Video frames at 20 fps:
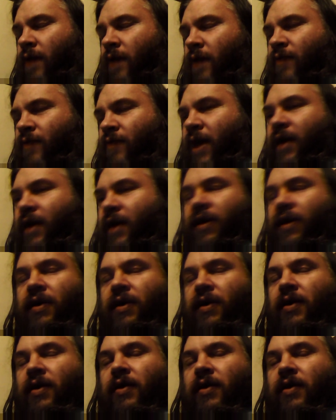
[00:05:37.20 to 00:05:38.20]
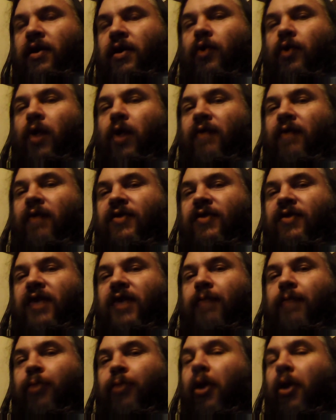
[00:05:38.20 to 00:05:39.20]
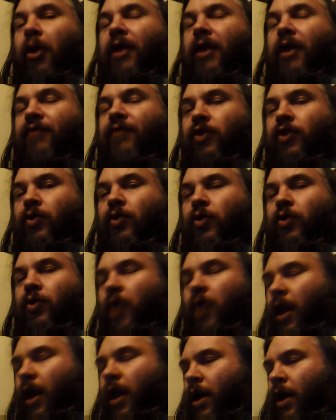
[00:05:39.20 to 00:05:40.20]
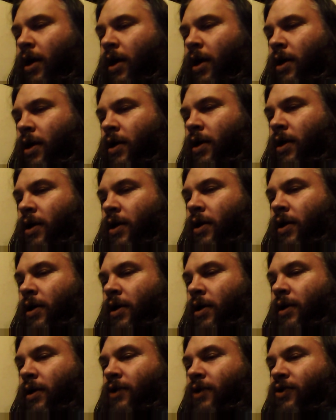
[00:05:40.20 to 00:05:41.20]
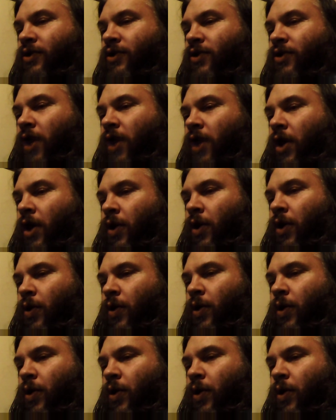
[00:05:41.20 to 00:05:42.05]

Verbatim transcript: they can acquire the same product that you acquire. So,